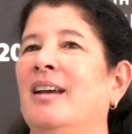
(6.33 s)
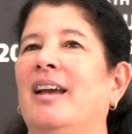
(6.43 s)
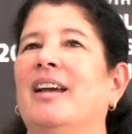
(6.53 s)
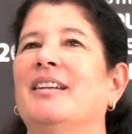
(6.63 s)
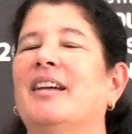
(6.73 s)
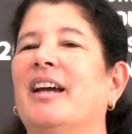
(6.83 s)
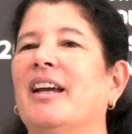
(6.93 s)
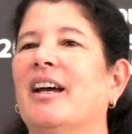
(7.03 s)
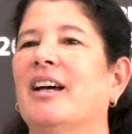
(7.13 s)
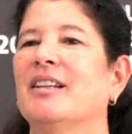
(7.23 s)
and
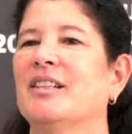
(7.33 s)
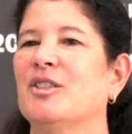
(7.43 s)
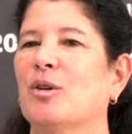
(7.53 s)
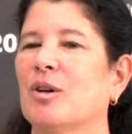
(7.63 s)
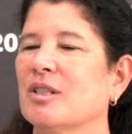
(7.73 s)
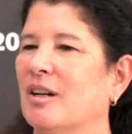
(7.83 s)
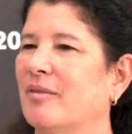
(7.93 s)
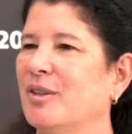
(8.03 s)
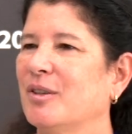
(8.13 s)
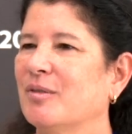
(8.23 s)
I uh, teach a course at
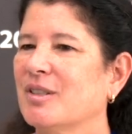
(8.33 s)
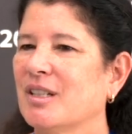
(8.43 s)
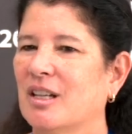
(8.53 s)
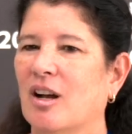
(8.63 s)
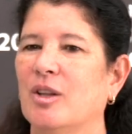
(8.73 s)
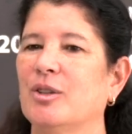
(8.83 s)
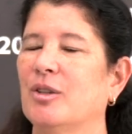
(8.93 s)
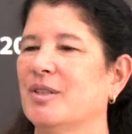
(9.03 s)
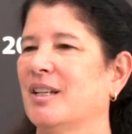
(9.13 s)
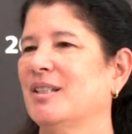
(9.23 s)
Harvard University called The
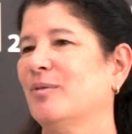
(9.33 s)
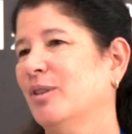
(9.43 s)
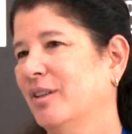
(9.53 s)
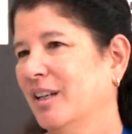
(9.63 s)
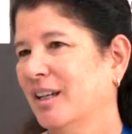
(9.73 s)
Neuroscience of Learning